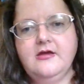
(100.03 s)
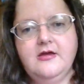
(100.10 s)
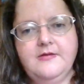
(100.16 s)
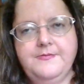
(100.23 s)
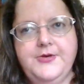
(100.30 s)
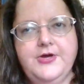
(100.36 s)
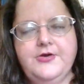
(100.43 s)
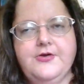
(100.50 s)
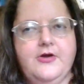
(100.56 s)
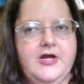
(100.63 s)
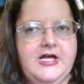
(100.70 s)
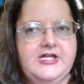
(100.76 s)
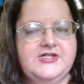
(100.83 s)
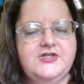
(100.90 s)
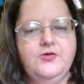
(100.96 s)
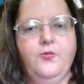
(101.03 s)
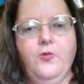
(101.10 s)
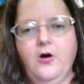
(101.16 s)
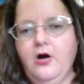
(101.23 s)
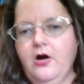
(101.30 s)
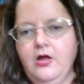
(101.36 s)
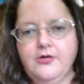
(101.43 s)
computer against the
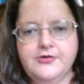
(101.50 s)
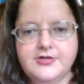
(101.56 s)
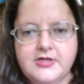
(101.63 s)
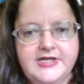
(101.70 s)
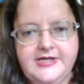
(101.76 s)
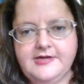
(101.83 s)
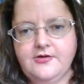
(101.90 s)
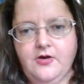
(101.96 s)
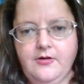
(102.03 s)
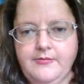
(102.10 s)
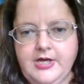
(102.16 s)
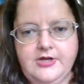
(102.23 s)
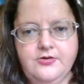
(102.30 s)
wall or deleted all my